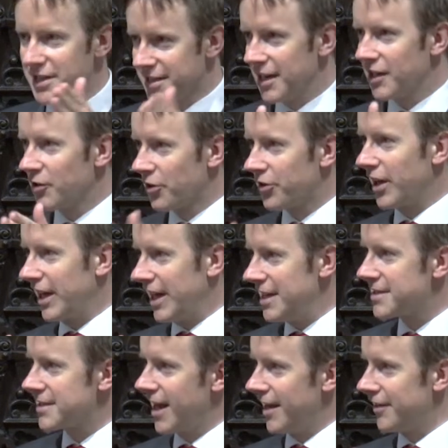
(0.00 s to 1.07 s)
single thing he
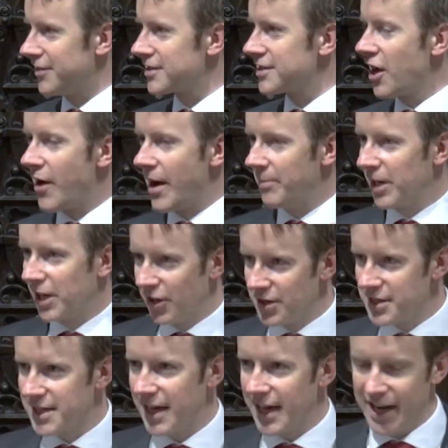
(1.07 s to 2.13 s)
said. There's no
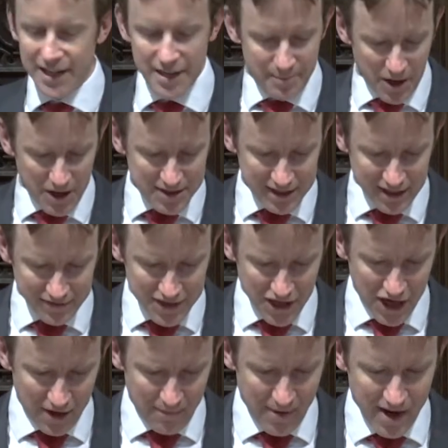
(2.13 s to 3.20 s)
ambiguity here. The passing of
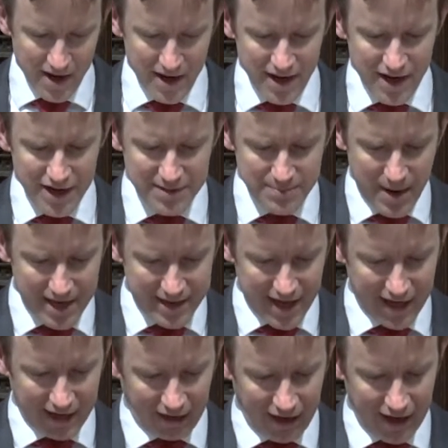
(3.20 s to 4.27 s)
time has made
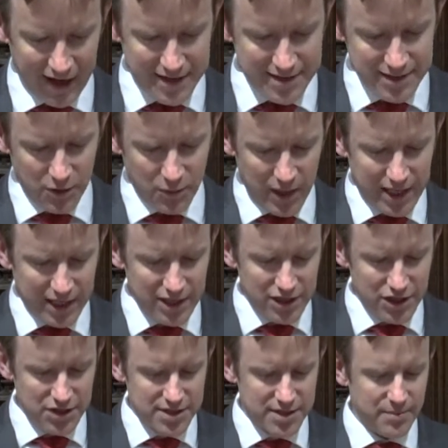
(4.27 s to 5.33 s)
that clear. So we can
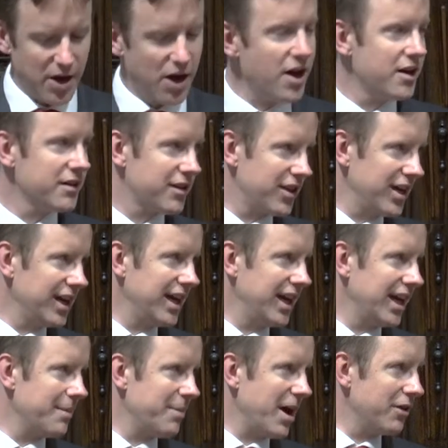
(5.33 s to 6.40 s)
do some hard
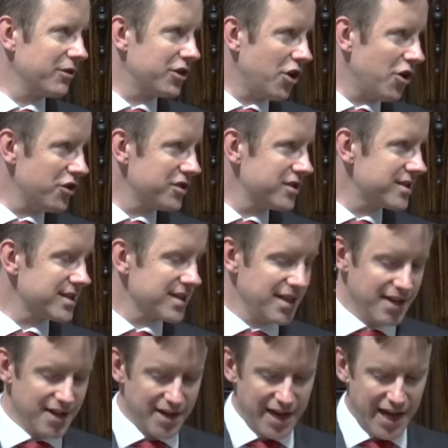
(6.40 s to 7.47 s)
thinking about God
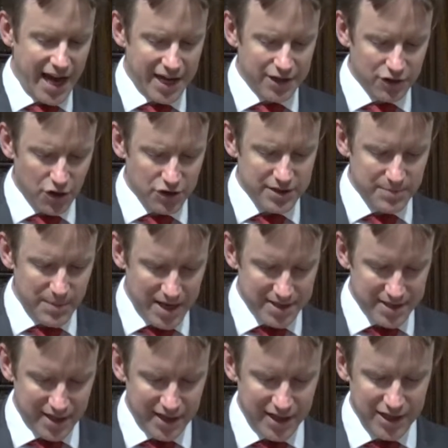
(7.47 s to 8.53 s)
and God's
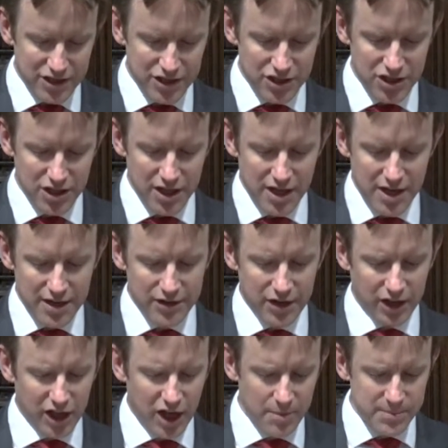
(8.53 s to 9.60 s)
message
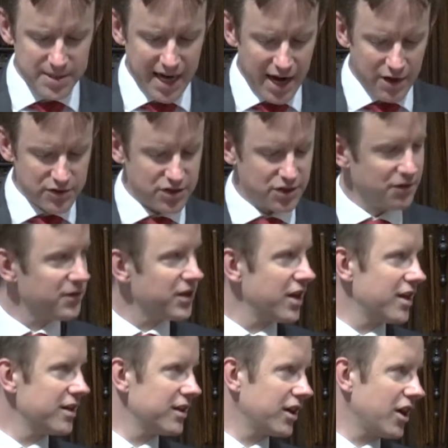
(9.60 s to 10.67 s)
that comes out of
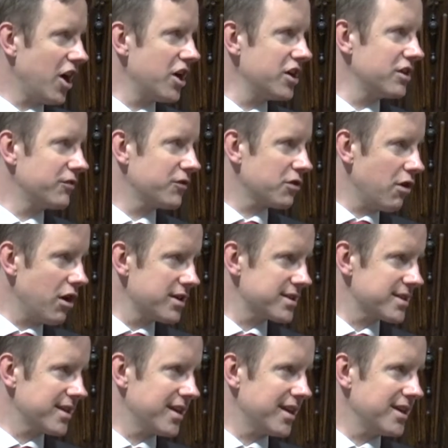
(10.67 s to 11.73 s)
the, the kind of
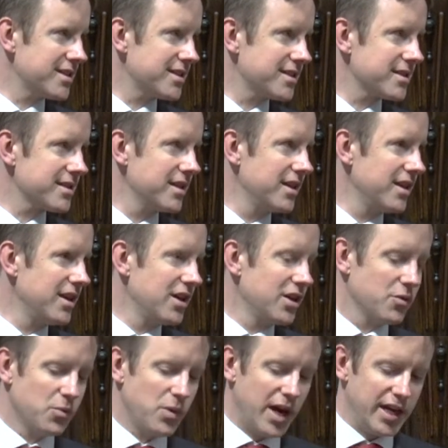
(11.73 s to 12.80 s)
crisis
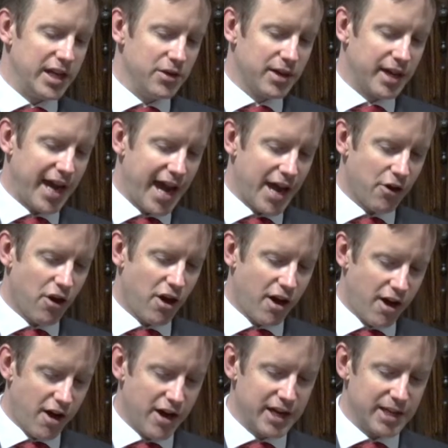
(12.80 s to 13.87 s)
where you cannot
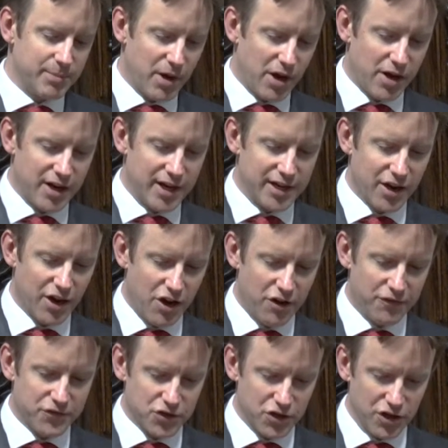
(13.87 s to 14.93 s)
hide behind
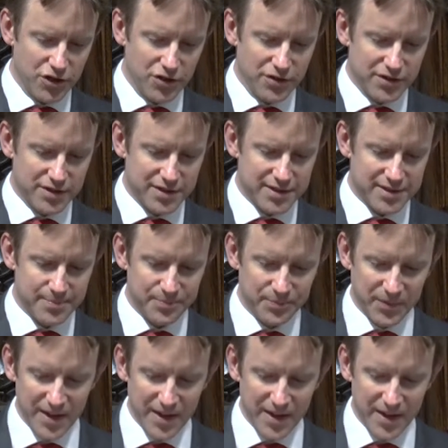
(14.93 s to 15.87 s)
half truths.